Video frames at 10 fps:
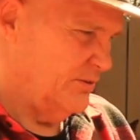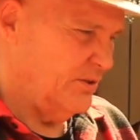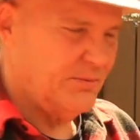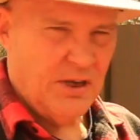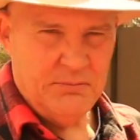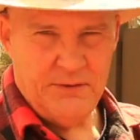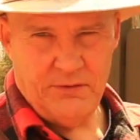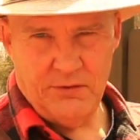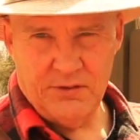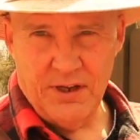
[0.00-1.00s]
Sometimes if
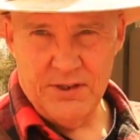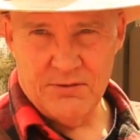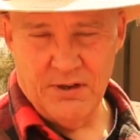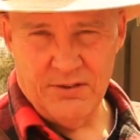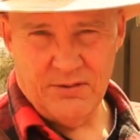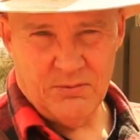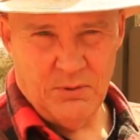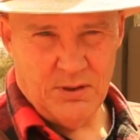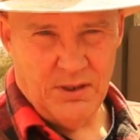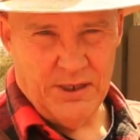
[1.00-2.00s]
you side dress
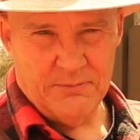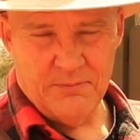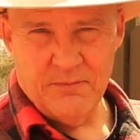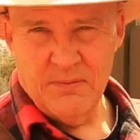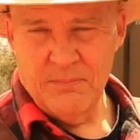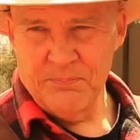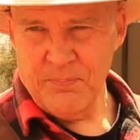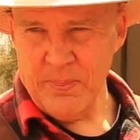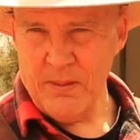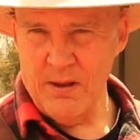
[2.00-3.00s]
with, like,
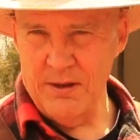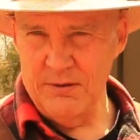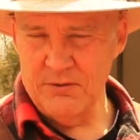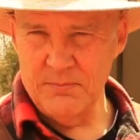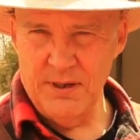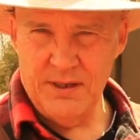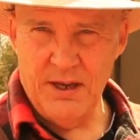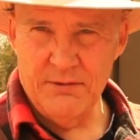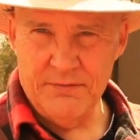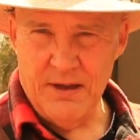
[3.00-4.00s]
I use my
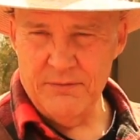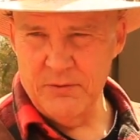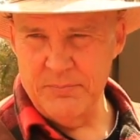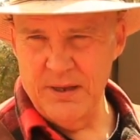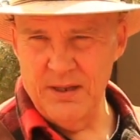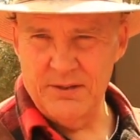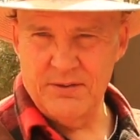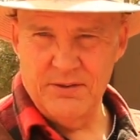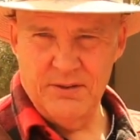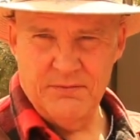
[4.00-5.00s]
alfalfa
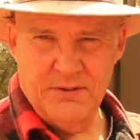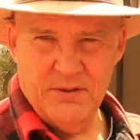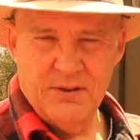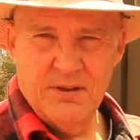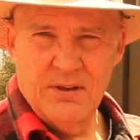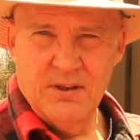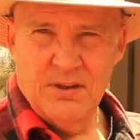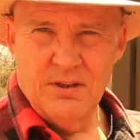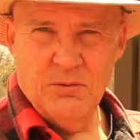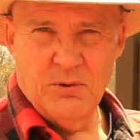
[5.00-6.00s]
pellets, and if you
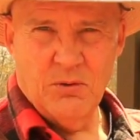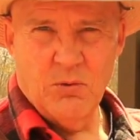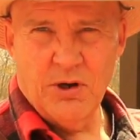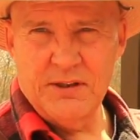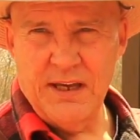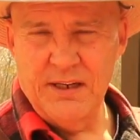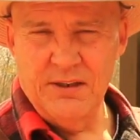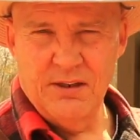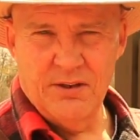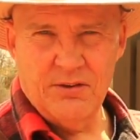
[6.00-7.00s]
want to work that
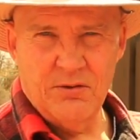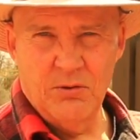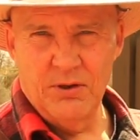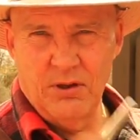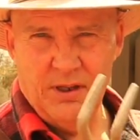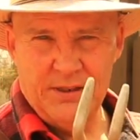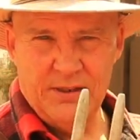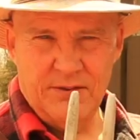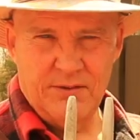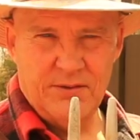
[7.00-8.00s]
into the soil, like,
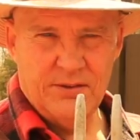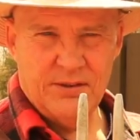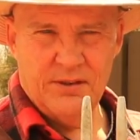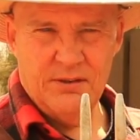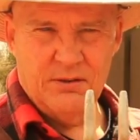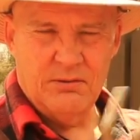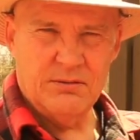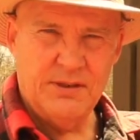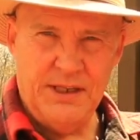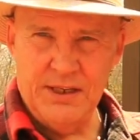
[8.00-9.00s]
this is a little
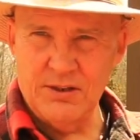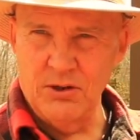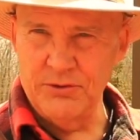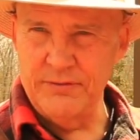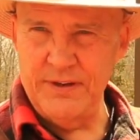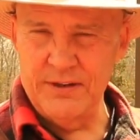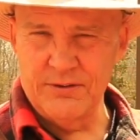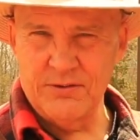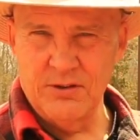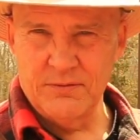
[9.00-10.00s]
hand cultivator.
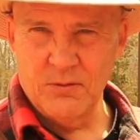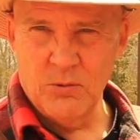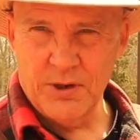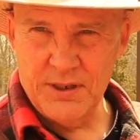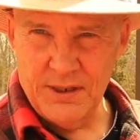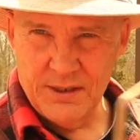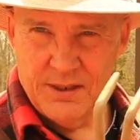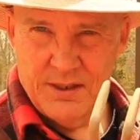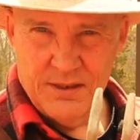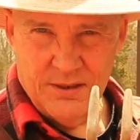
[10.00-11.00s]
It's good for working
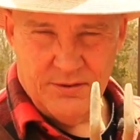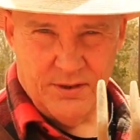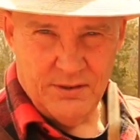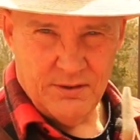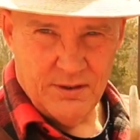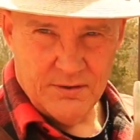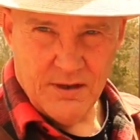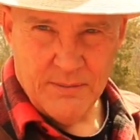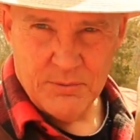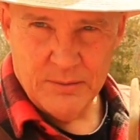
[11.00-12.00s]
this into the
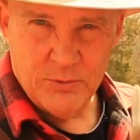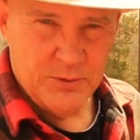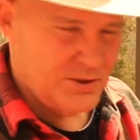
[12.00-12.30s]
top couple